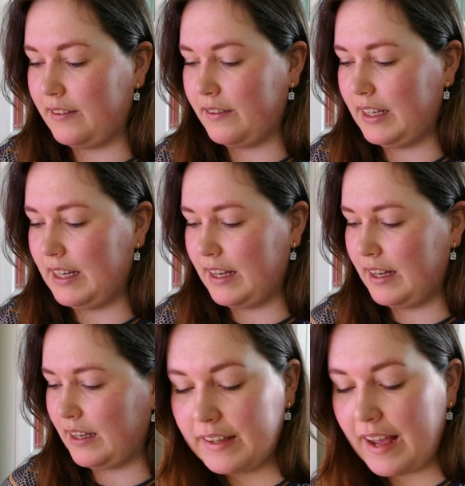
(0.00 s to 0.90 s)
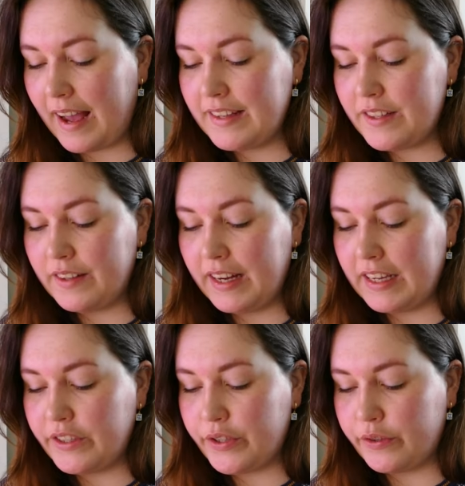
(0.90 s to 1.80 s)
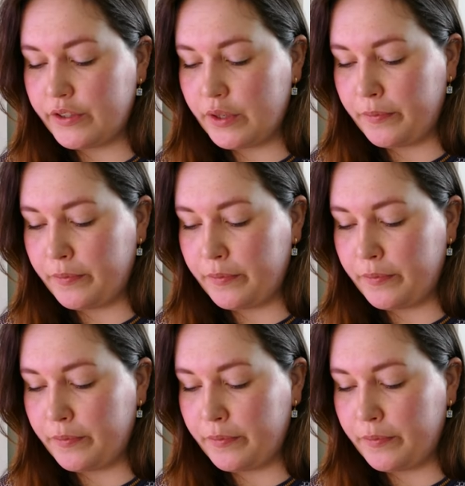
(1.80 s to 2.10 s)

really like. The ice on the lake shone so